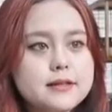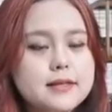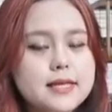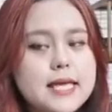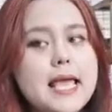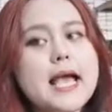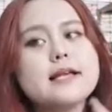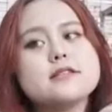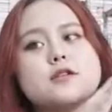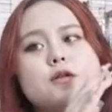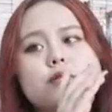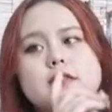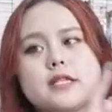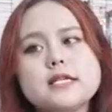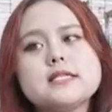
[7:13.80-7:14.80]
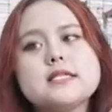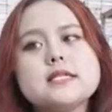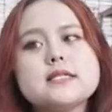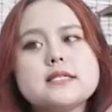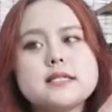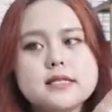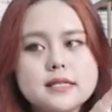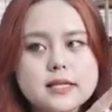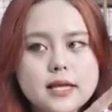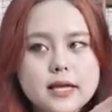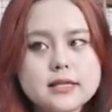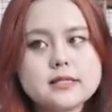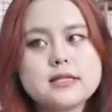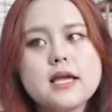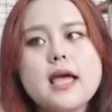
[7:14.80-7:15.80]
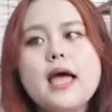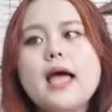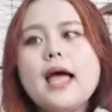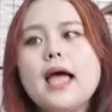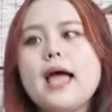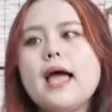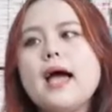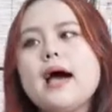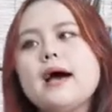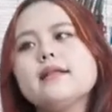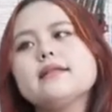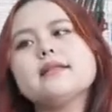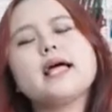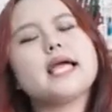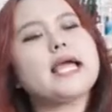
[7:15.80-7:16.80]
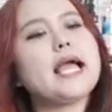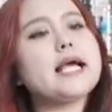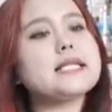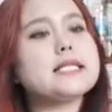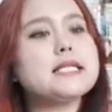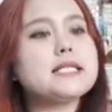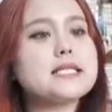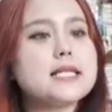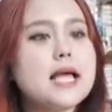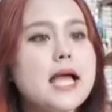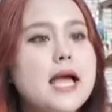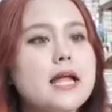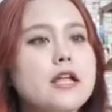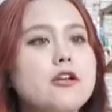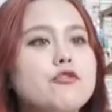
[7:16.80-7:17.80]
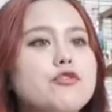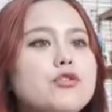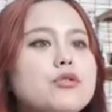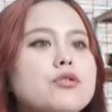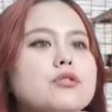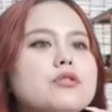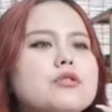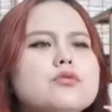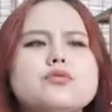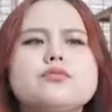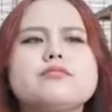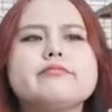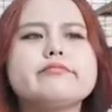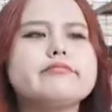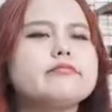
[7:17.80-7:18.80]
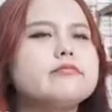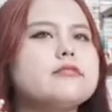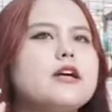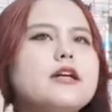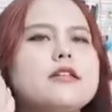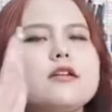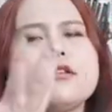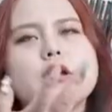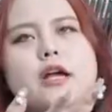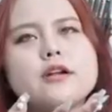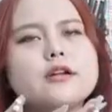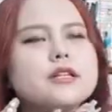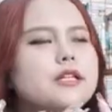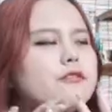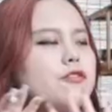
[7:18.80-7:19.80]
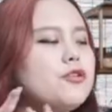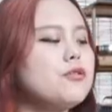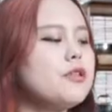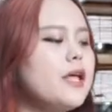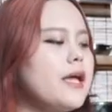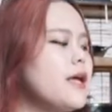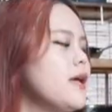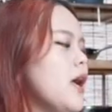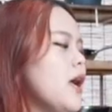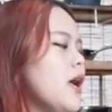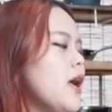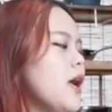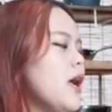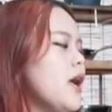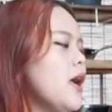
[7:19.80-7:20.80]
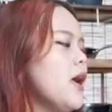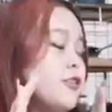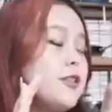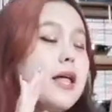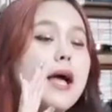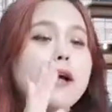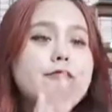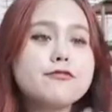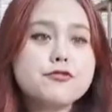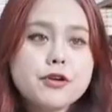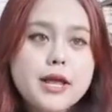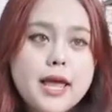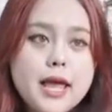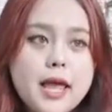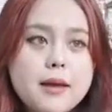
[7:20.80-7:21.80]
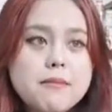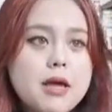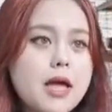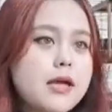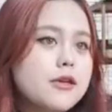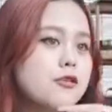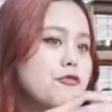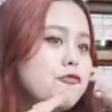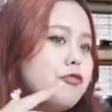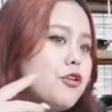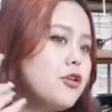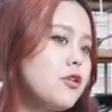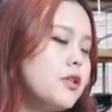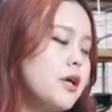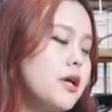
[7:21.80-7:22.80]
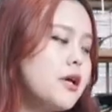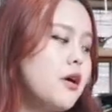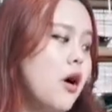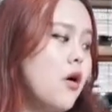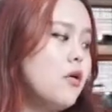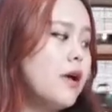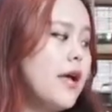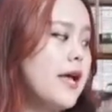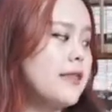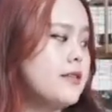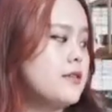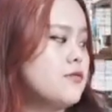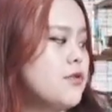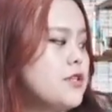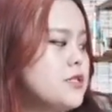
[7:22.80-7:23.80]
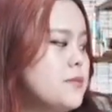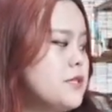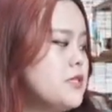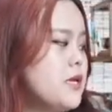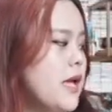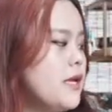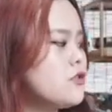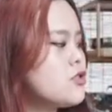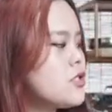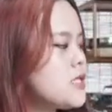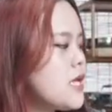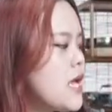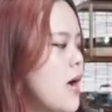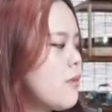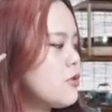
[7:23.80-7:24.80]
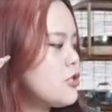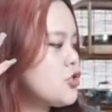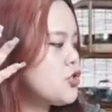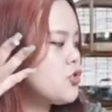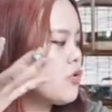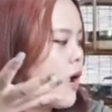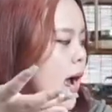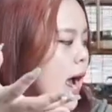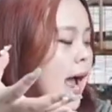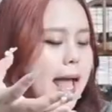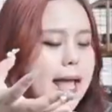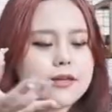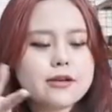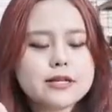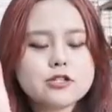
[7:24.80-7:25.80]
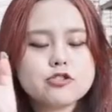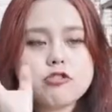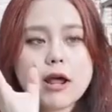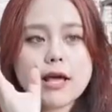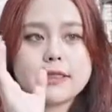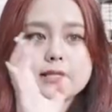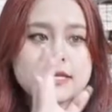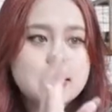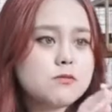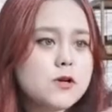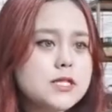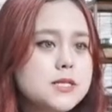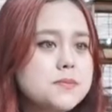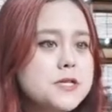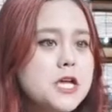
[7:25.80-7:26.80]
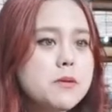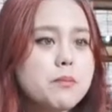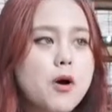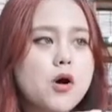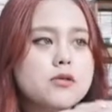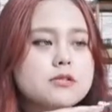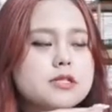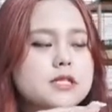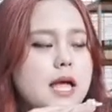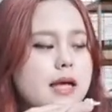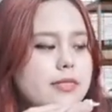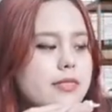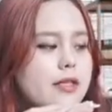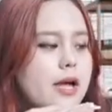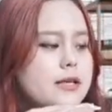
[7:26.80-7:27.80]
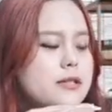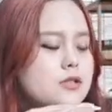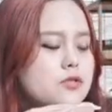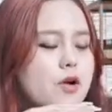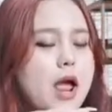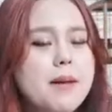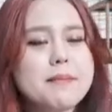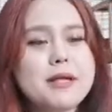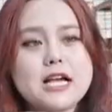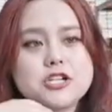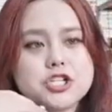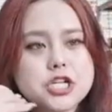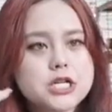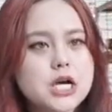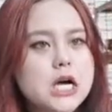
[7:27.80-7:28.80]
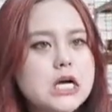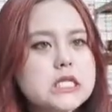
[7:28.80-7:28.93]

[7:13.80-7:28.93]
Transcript: Yeah, so this is it. And like as I said, if you I don't and if you like after live stream and you feel like okay this recipe is interesting I want to try and you can try the same recipe and post on the Instagram and hashtag us